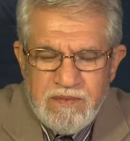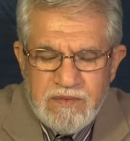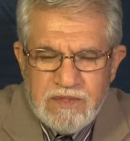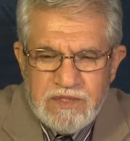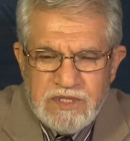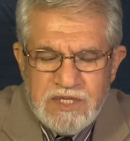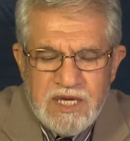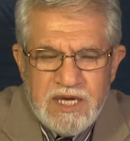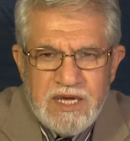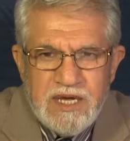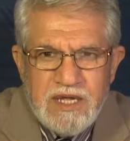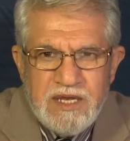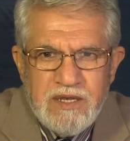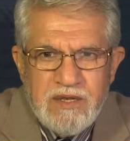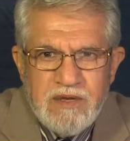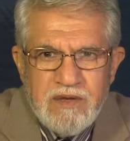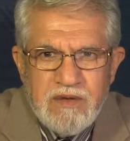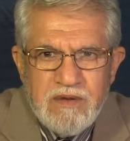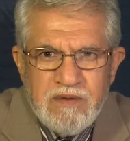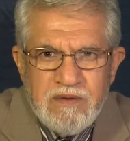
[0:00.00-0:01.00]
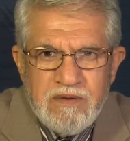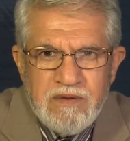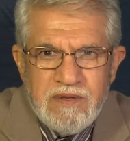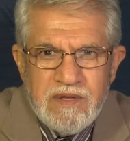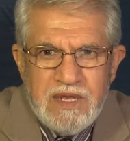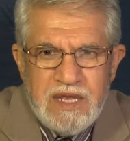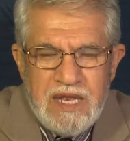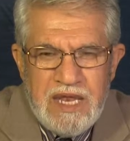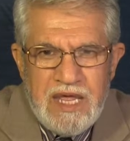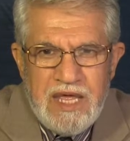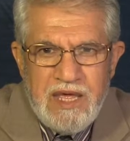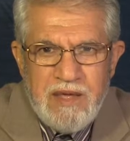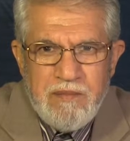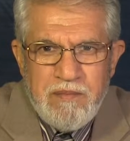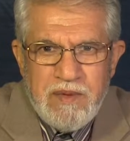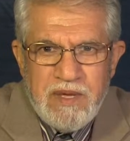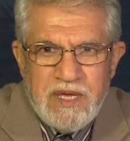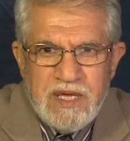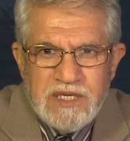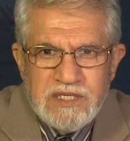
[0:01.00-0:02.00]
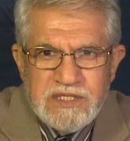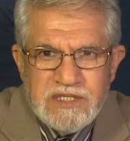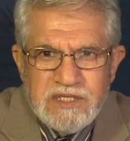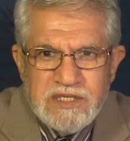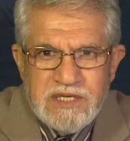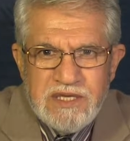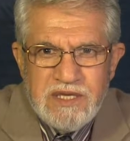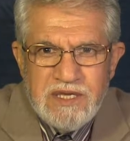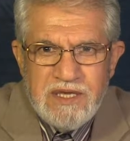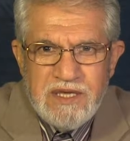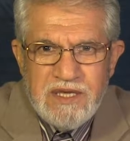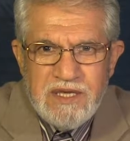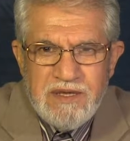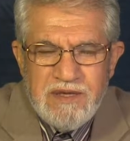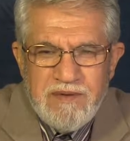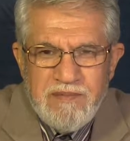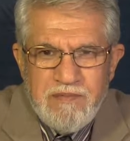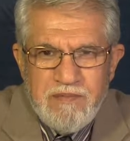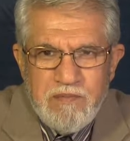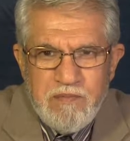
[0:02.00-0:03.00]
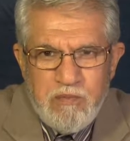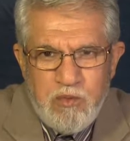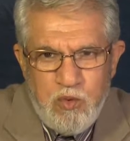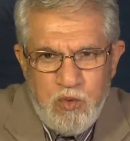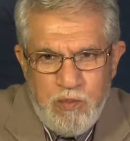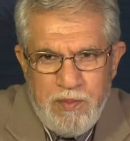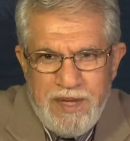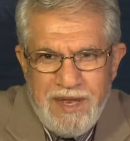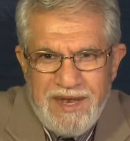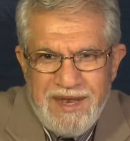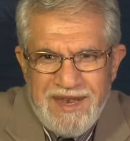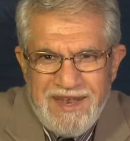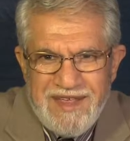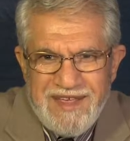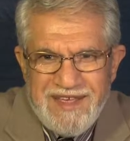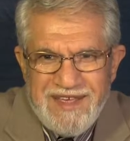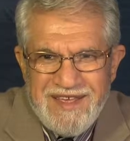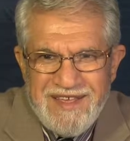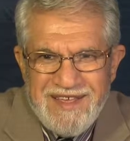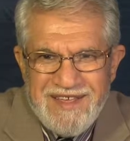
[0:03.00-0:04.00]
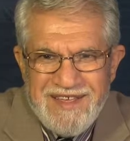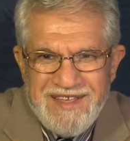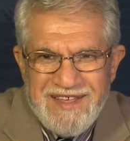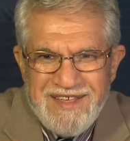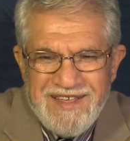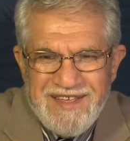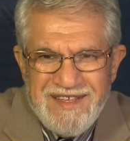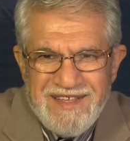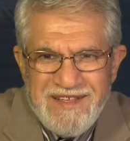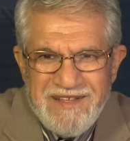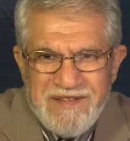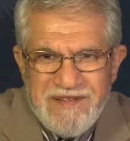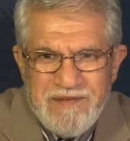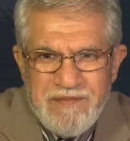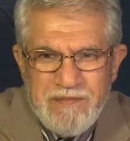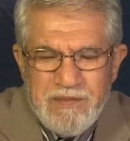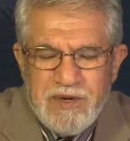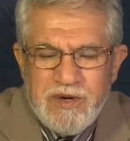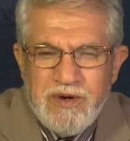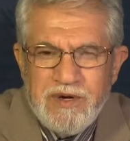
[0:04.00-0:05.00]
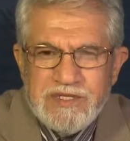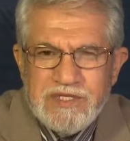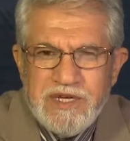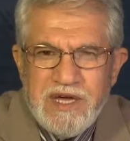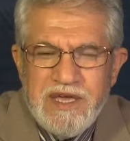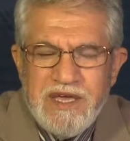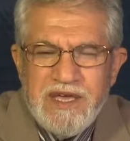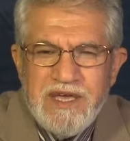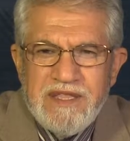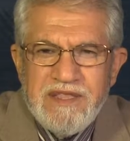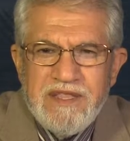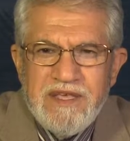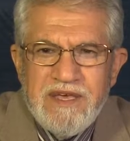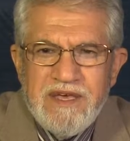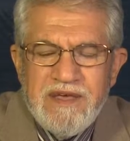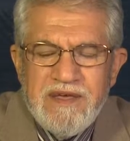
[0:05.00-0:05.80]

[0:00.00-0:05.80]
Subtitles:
second name is Mu'min, because I had